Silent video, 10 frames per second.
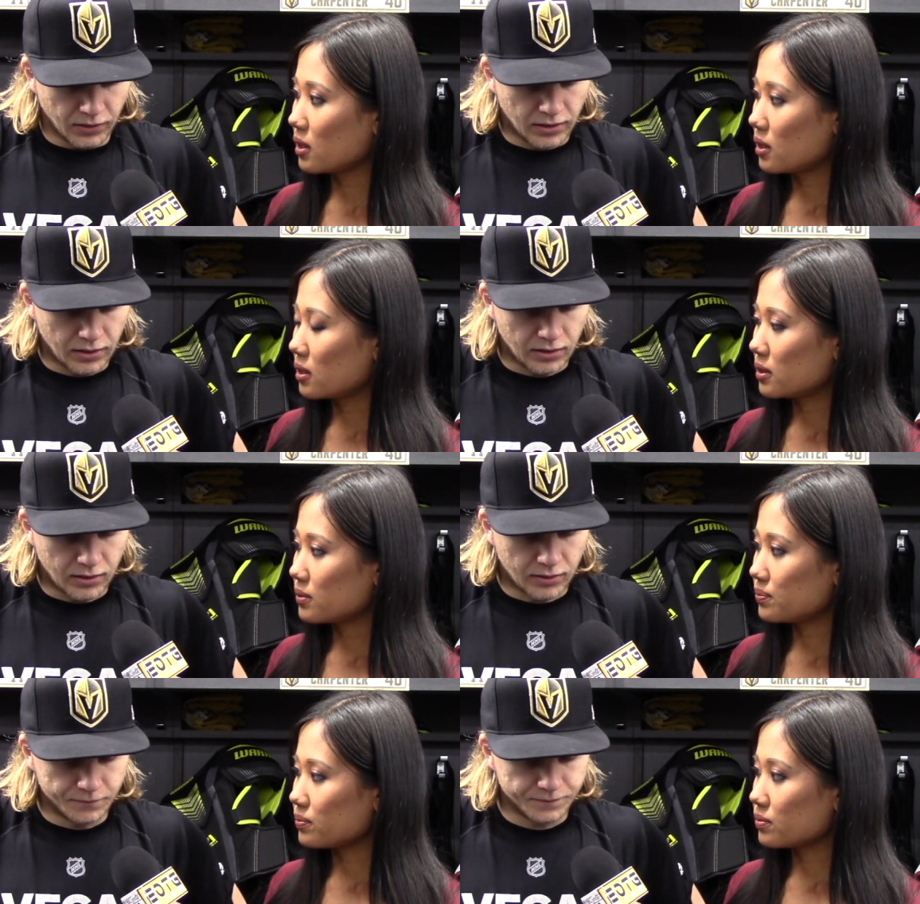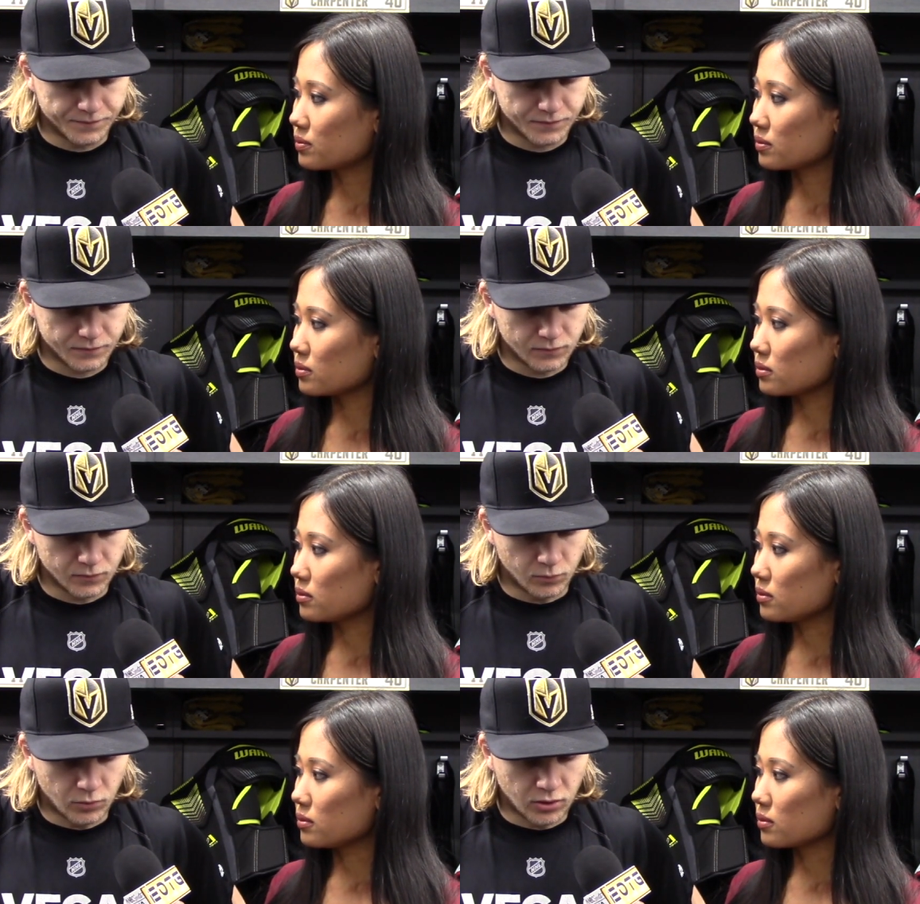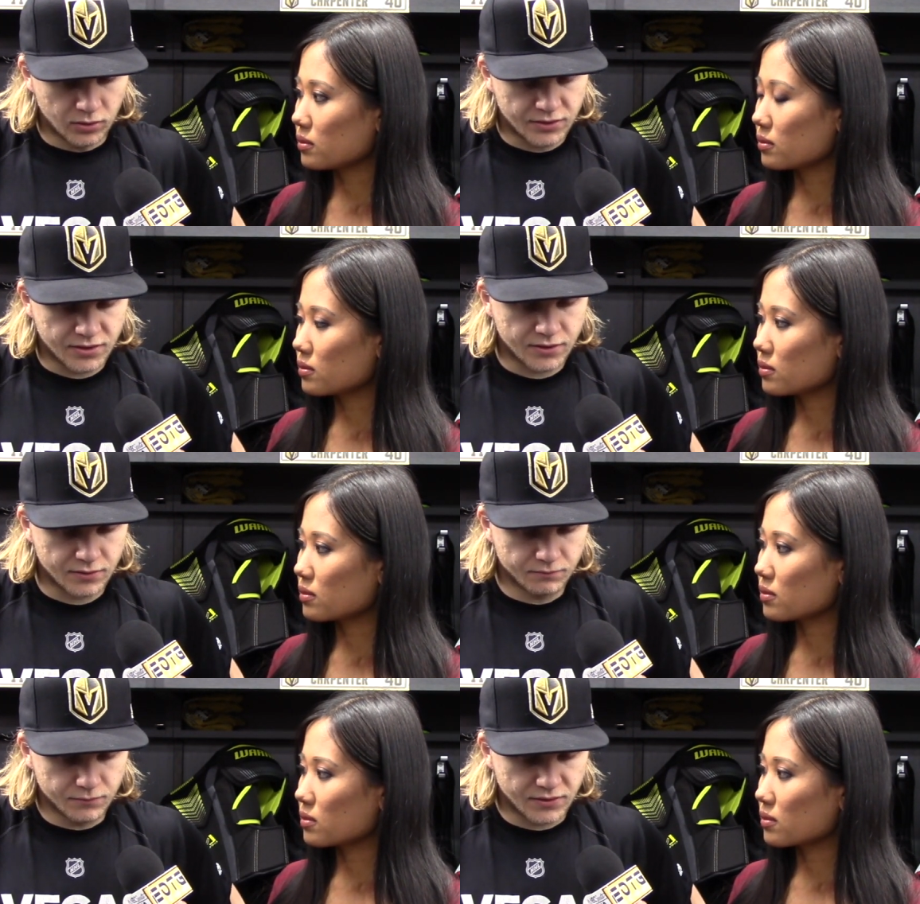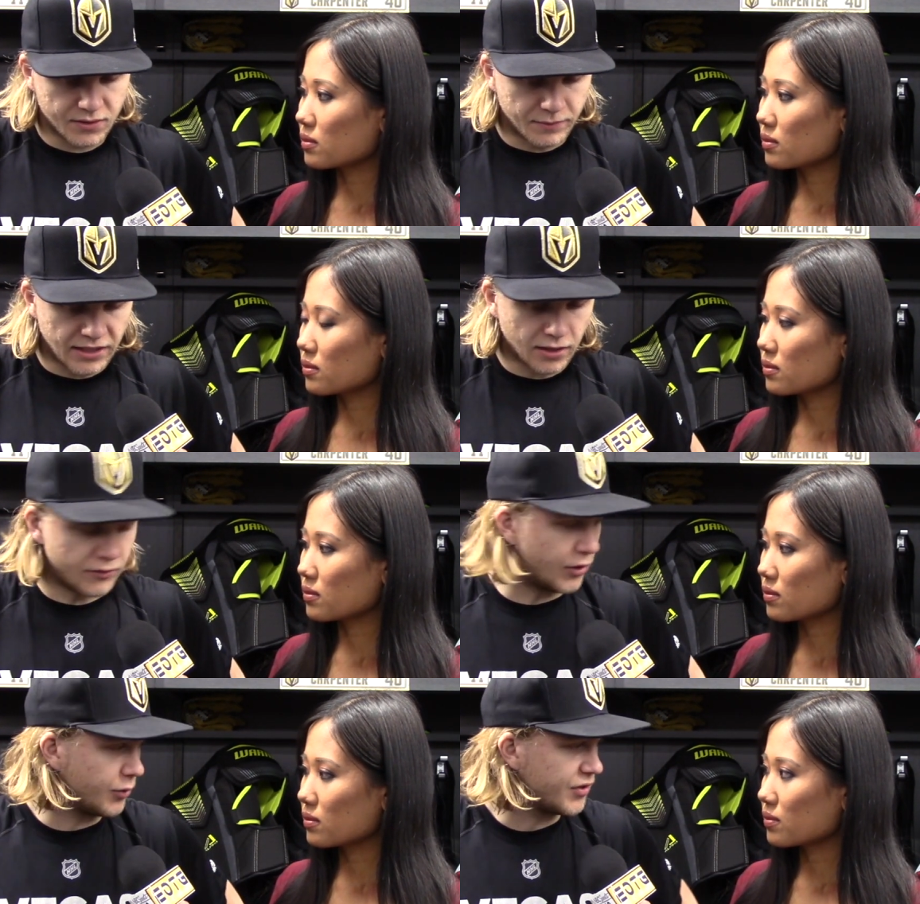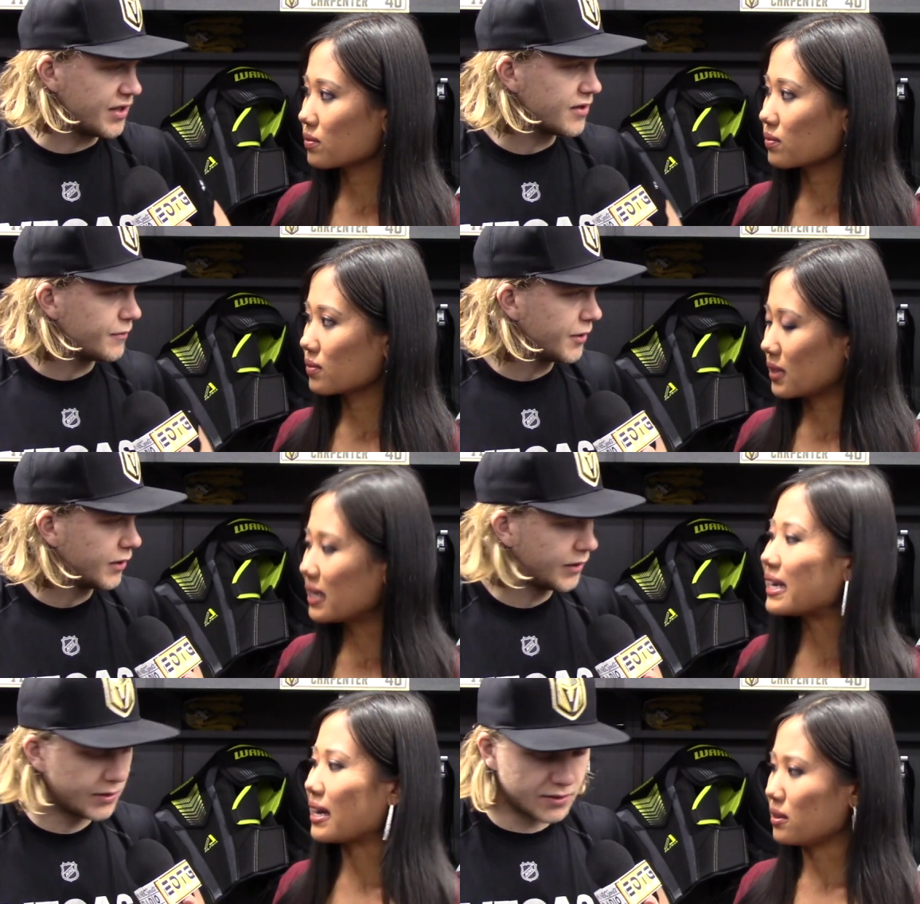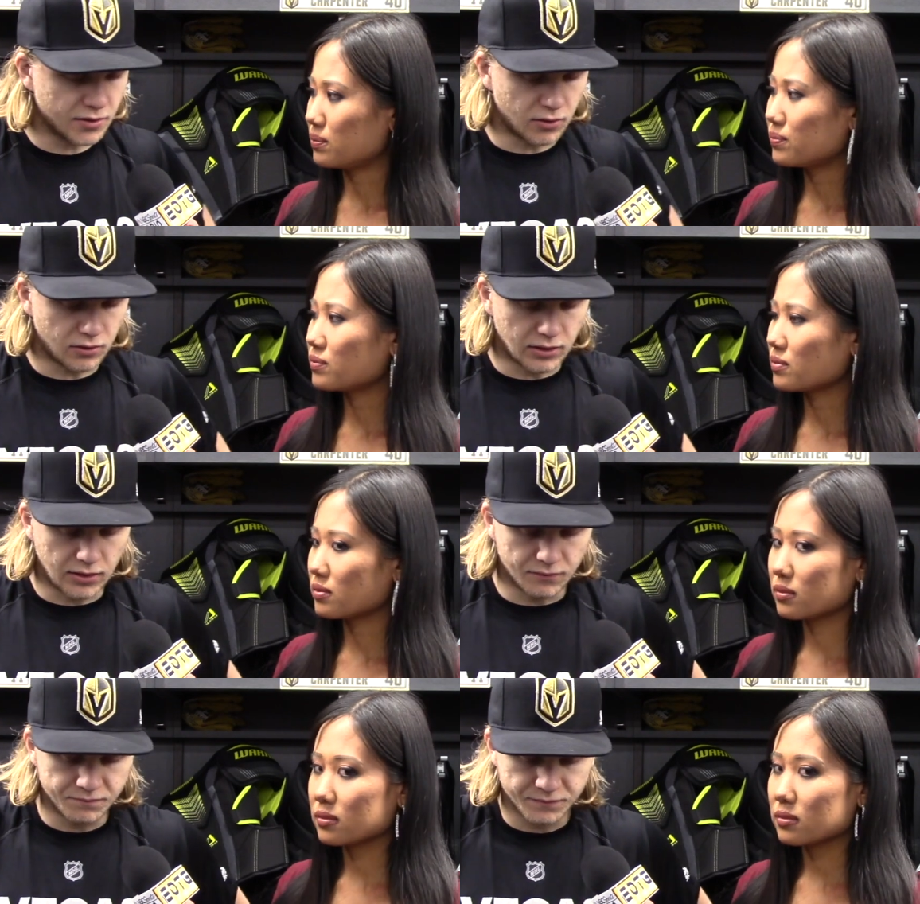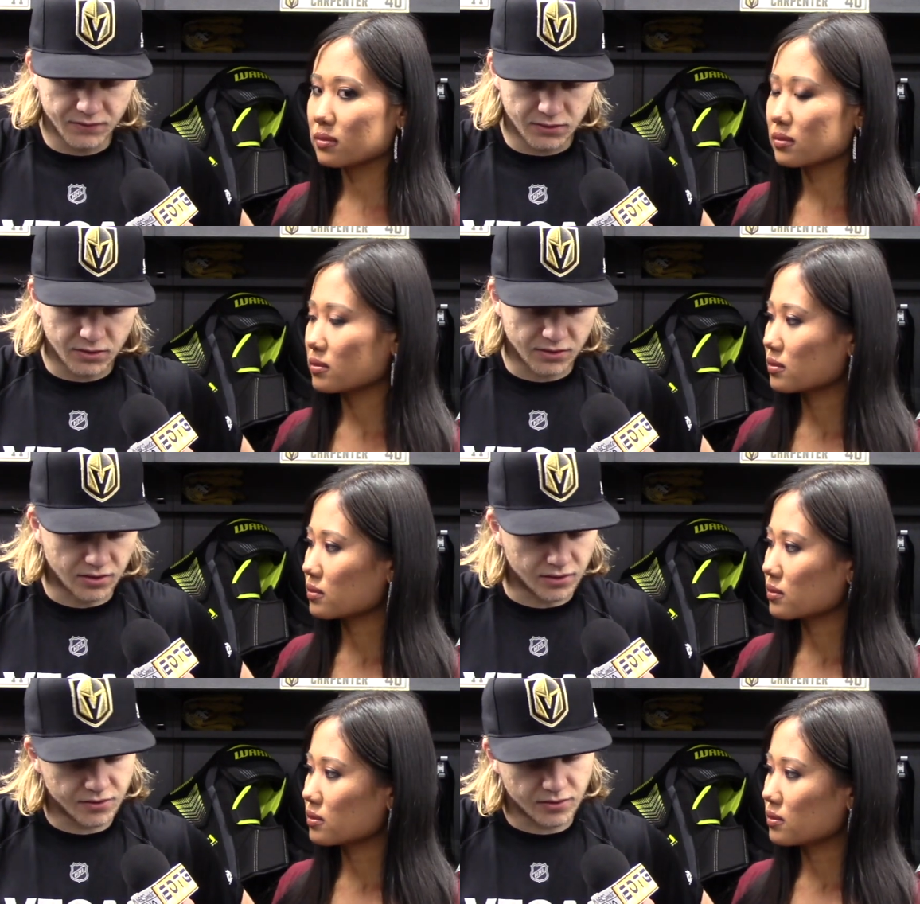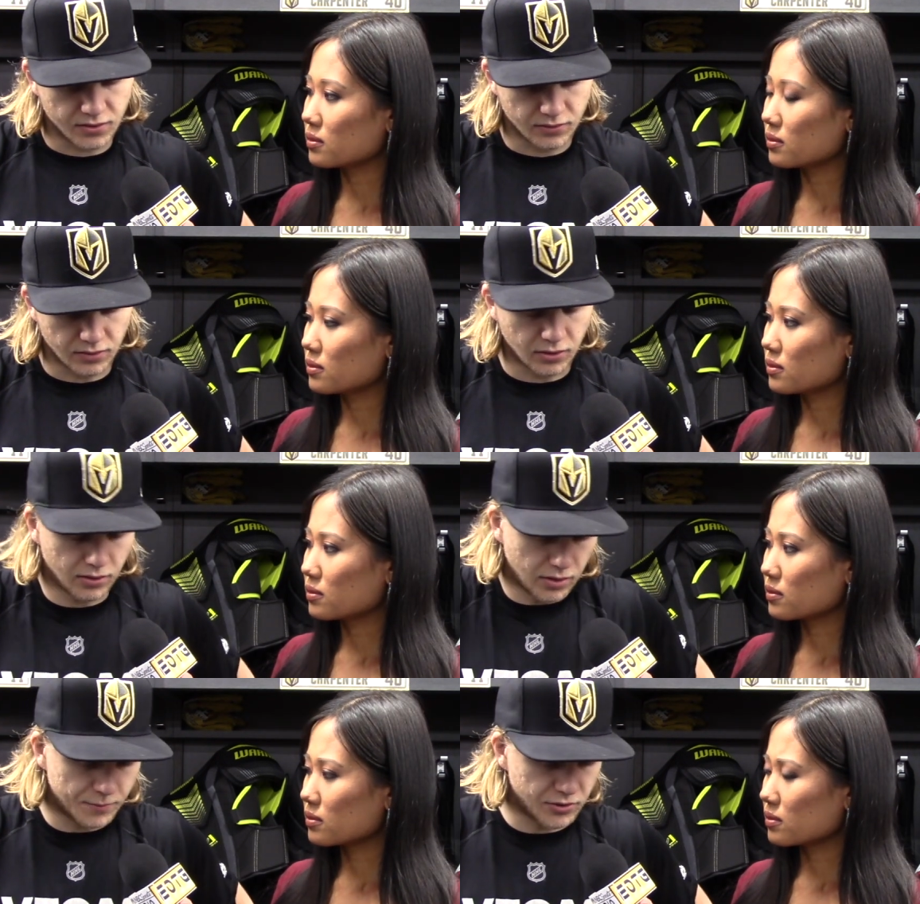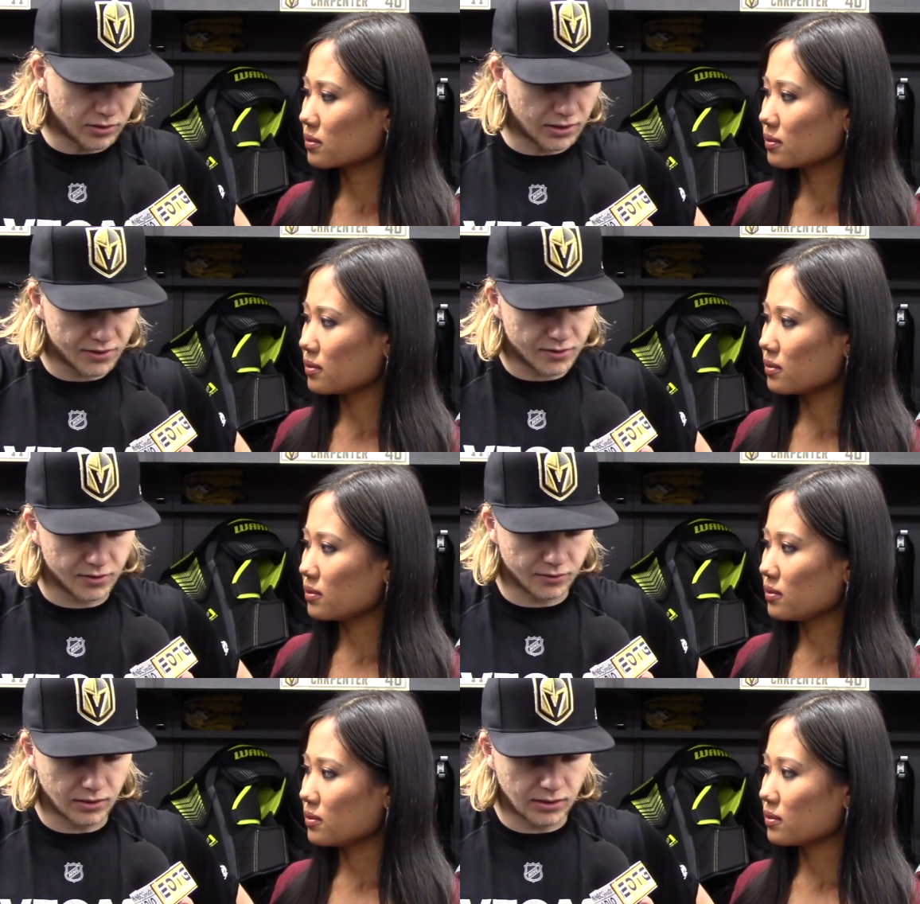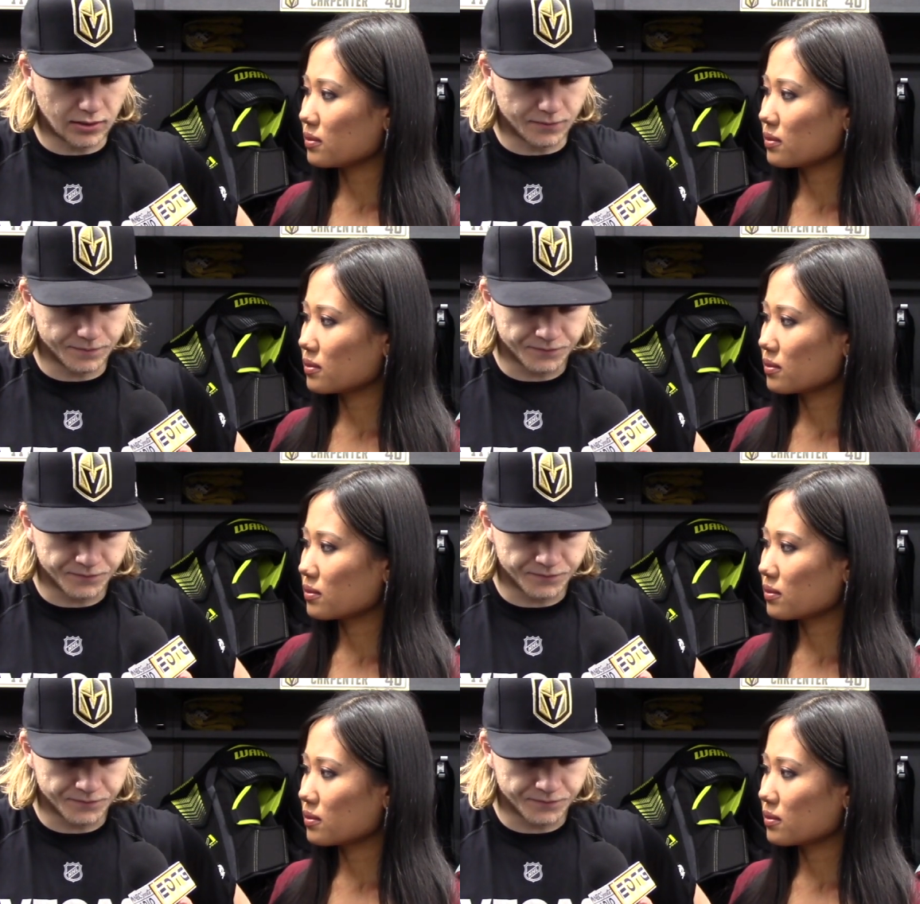Speaker 1: Well, it's the beginning of a new season, really. So it's just up to us to